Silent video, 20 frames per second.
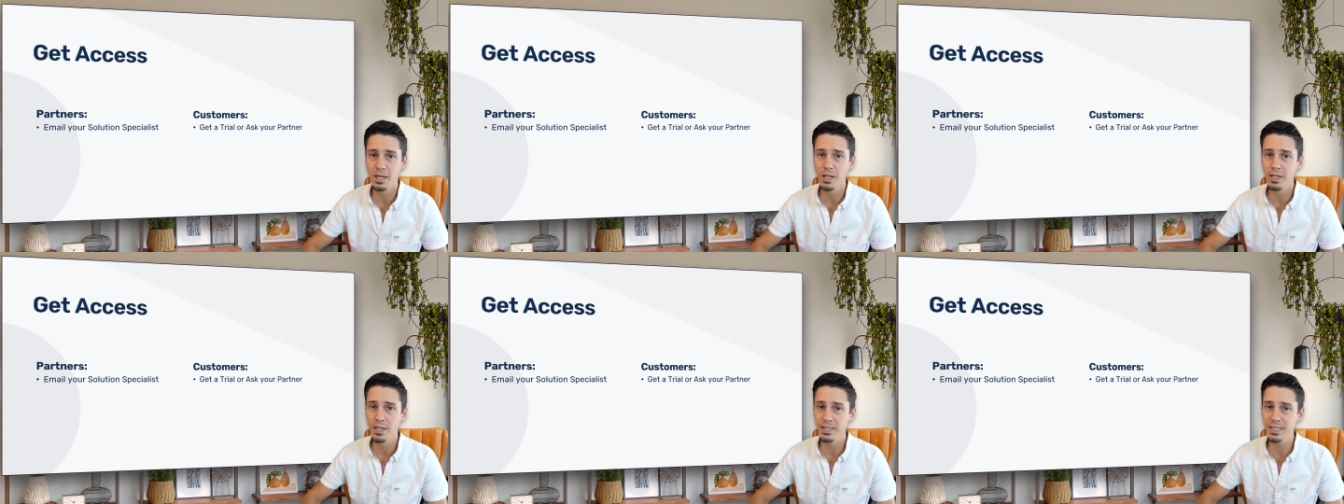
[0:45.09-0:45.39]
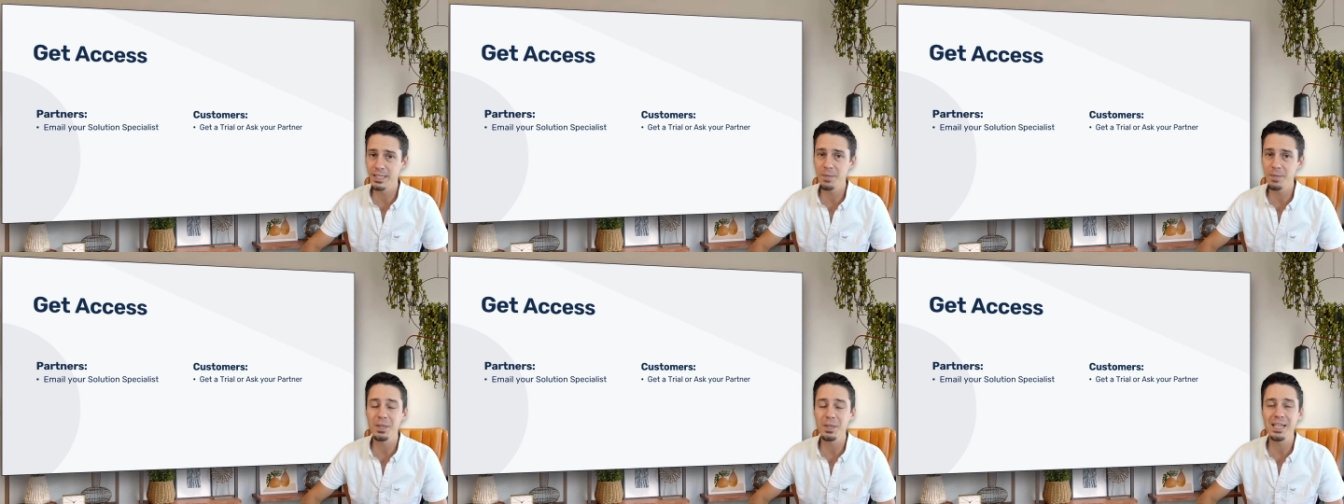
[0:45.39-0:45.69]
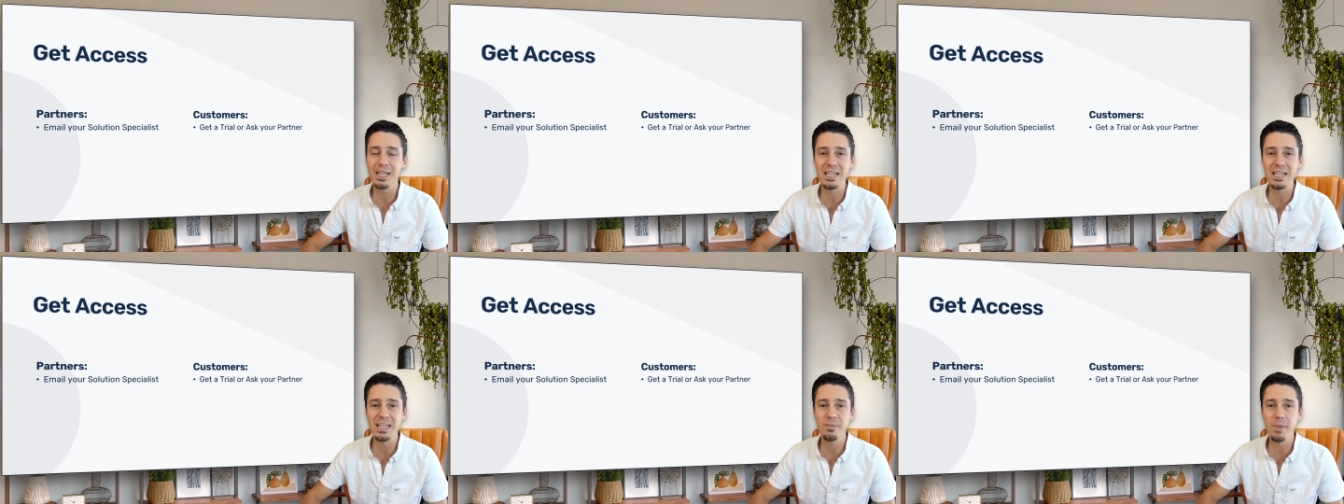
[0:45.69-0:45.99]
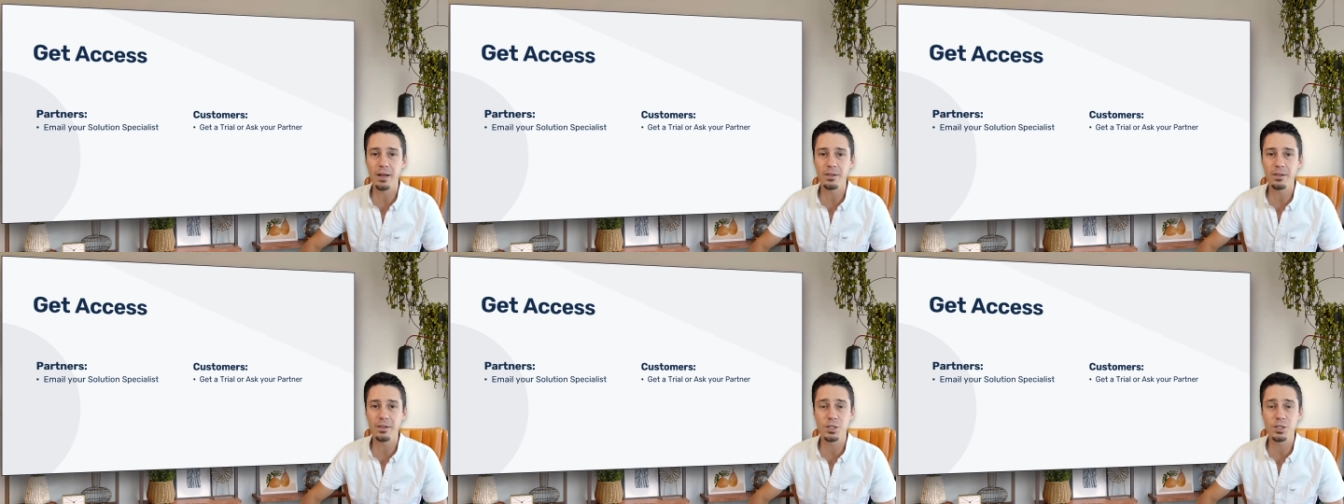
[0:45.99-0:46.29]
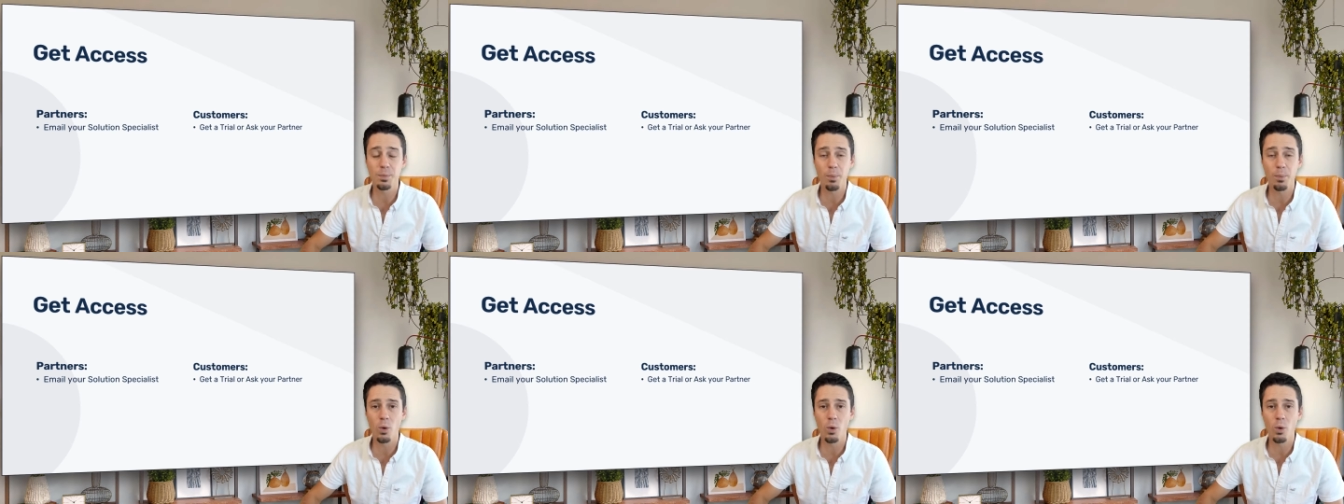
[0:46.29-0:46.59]
simply email
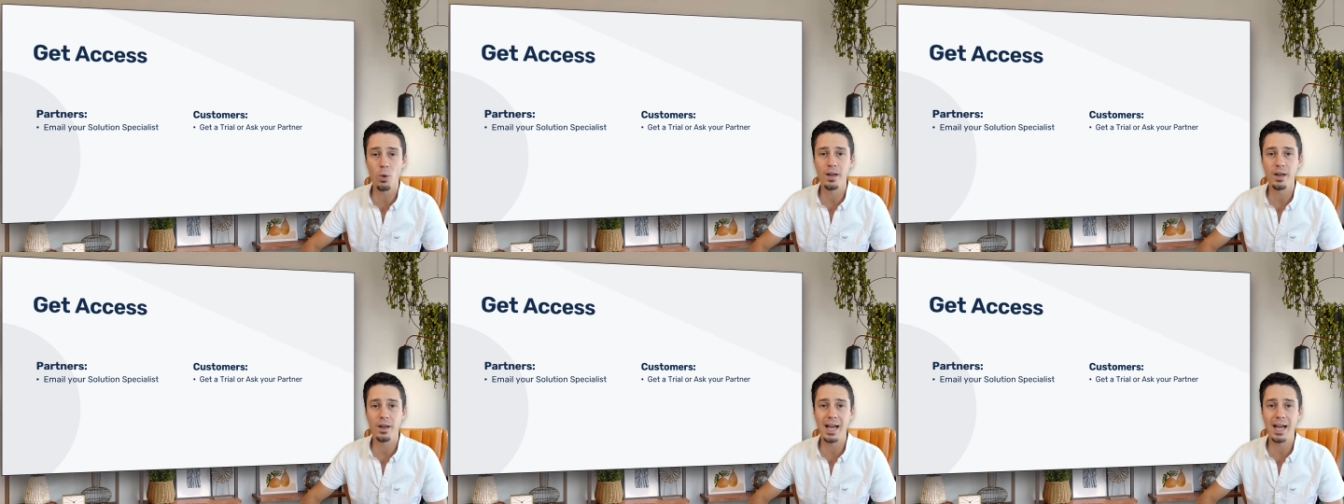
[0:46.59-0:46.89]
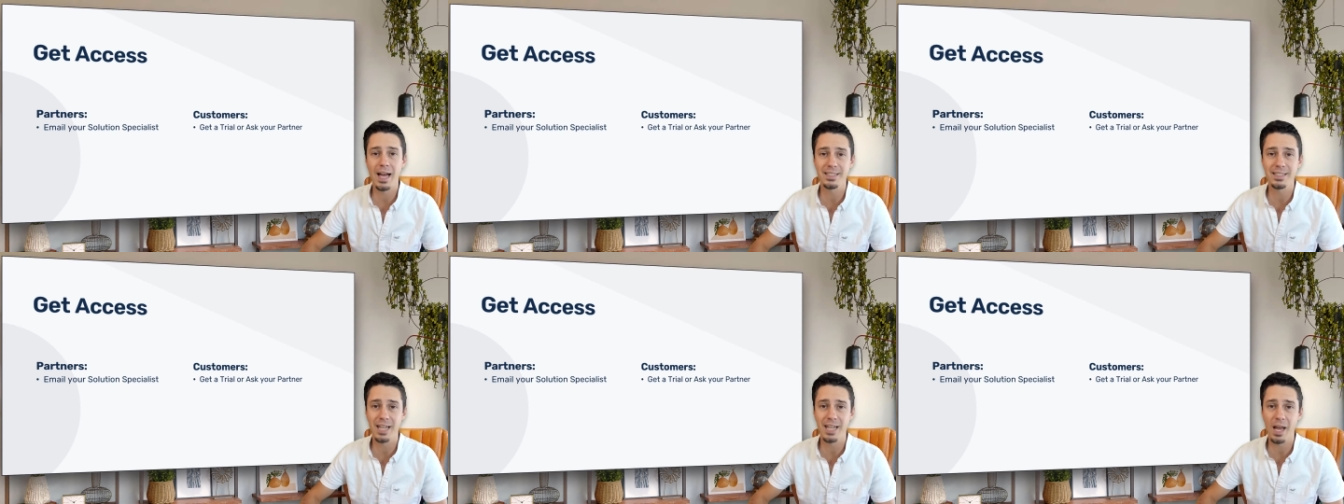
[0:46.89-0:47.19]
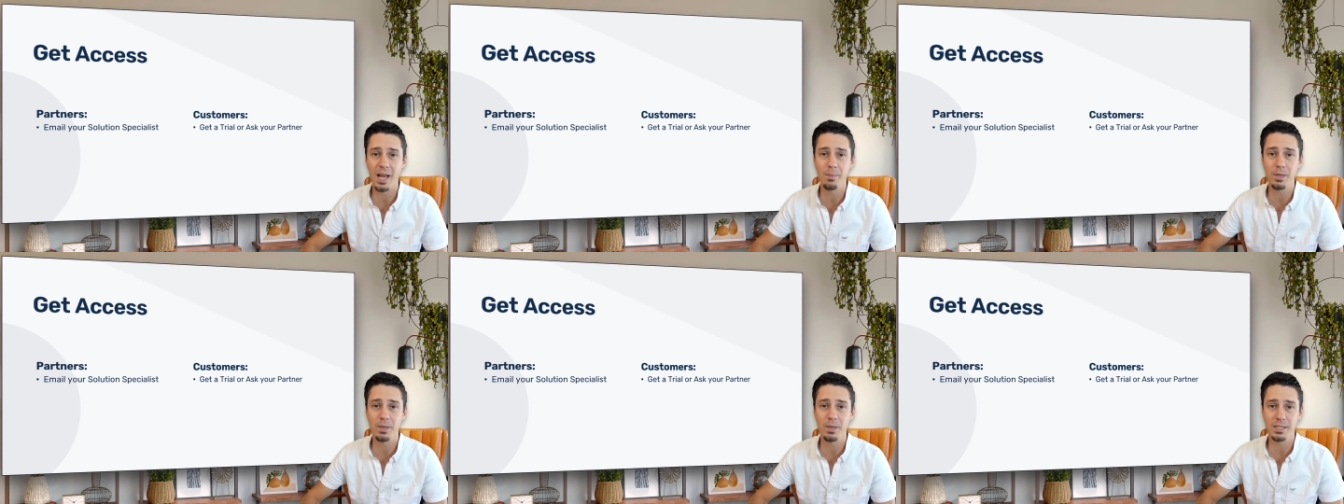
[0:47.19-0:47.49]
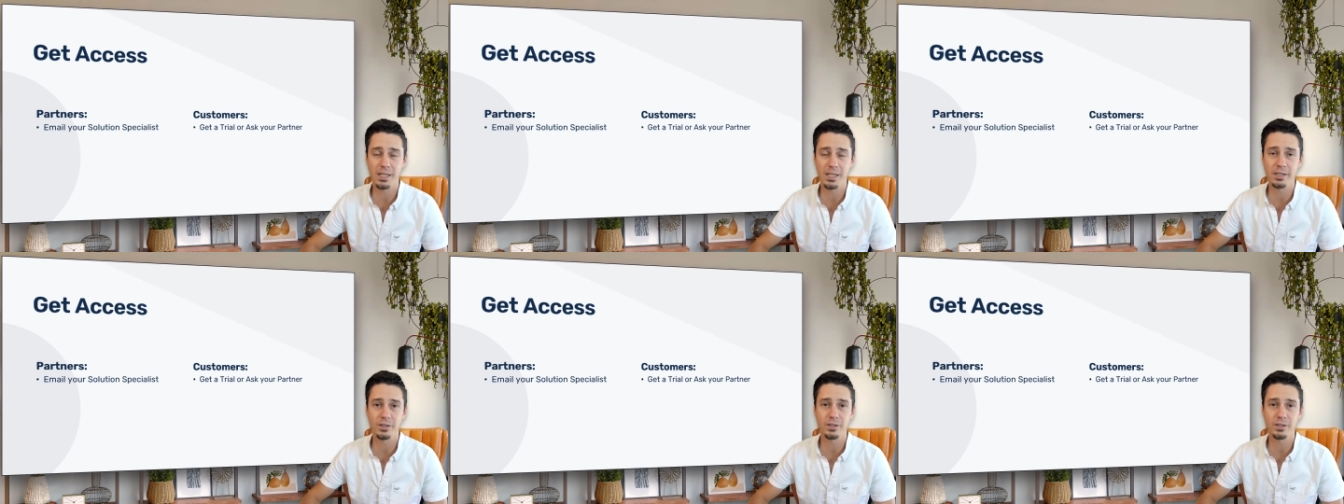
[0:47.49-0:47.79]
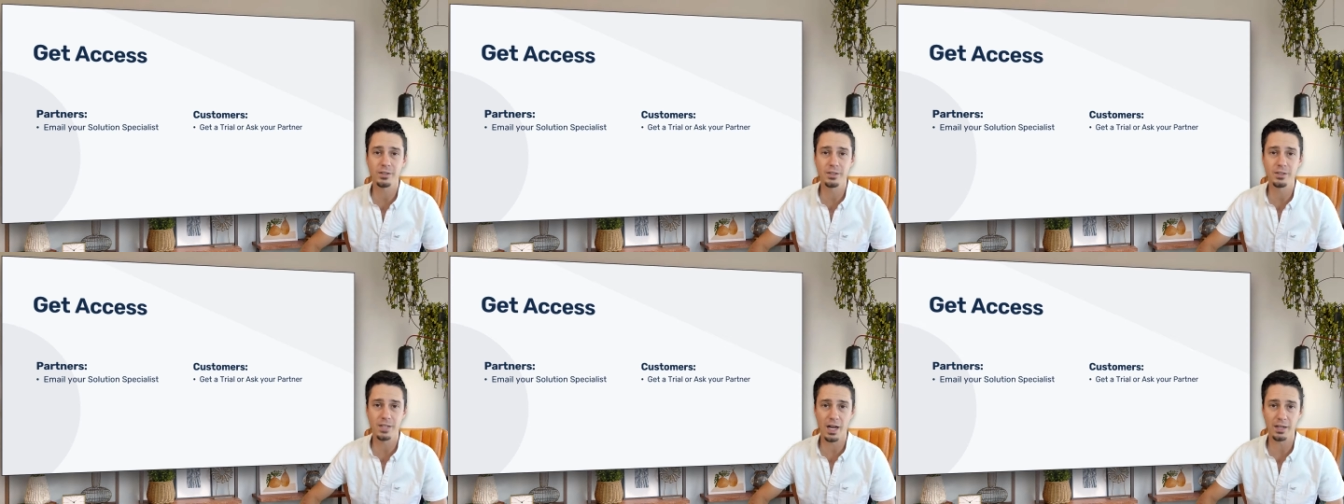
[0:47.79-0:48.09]

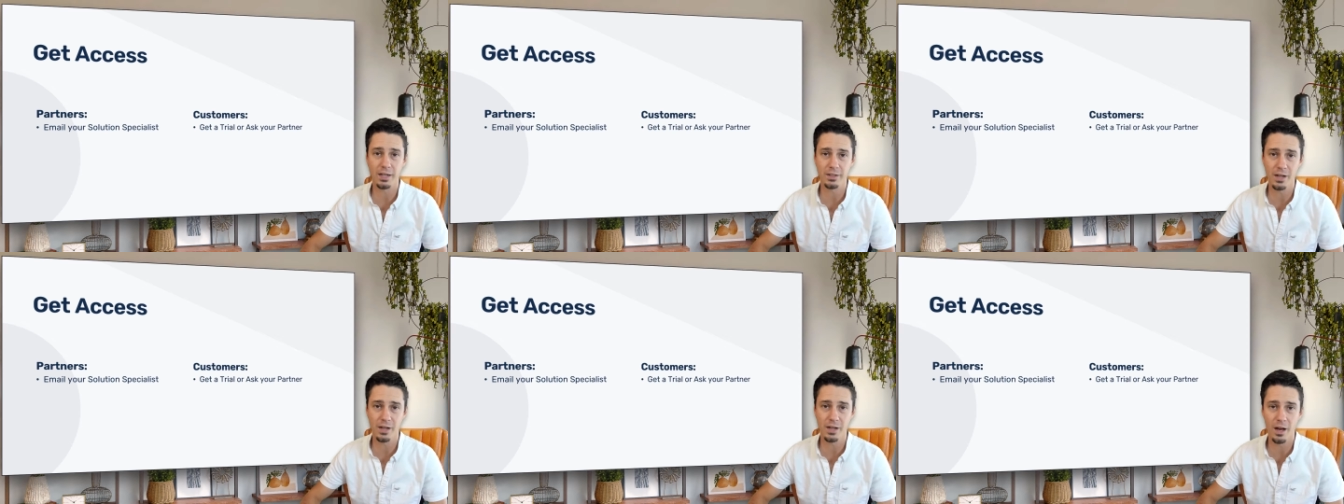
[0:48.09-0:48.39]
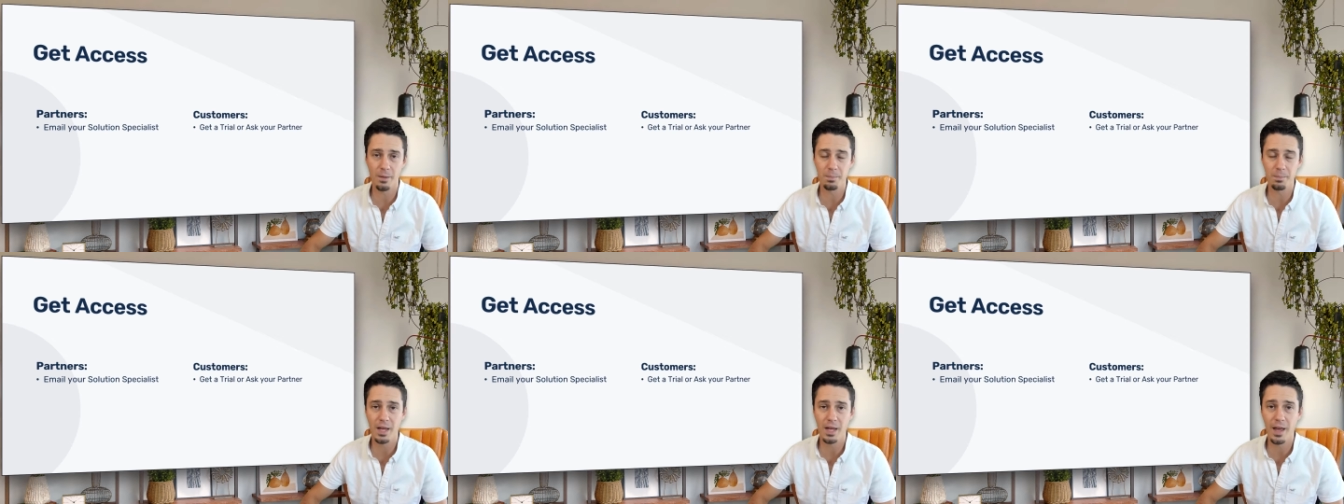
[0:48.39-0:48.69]
support@timextender.com